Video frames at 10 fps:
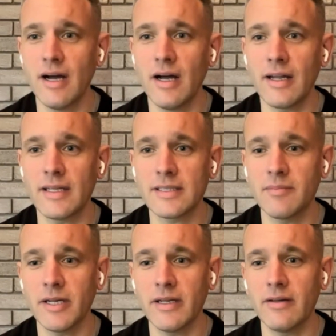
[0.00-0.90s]
that's
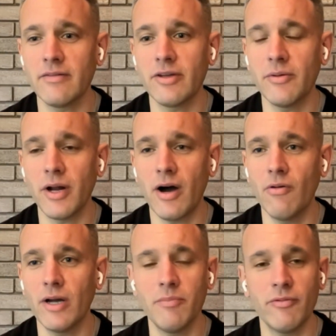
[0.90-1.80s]
going to be you in a
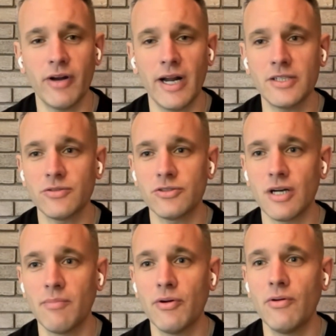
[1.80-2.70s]
whole heap of financial
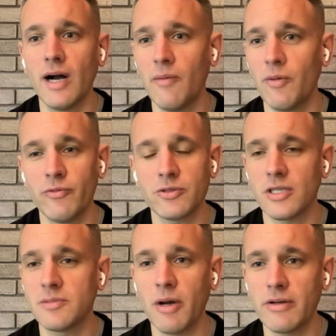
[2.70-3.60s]
trouble. And we've
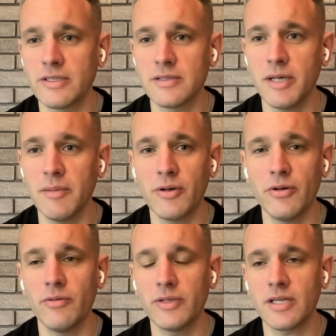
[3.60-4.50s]
also spoken to people
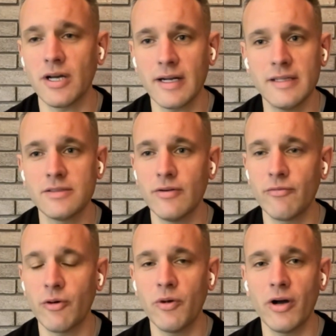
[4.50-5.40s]
who are cycling to
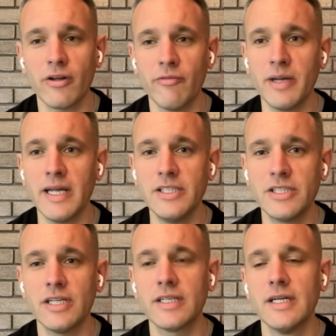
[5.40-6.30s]
and from work who've been
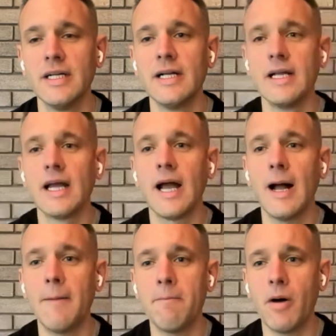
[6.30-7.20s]
injured
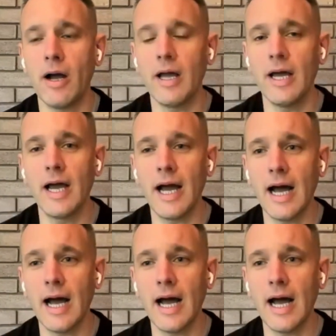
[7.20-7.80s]
by it.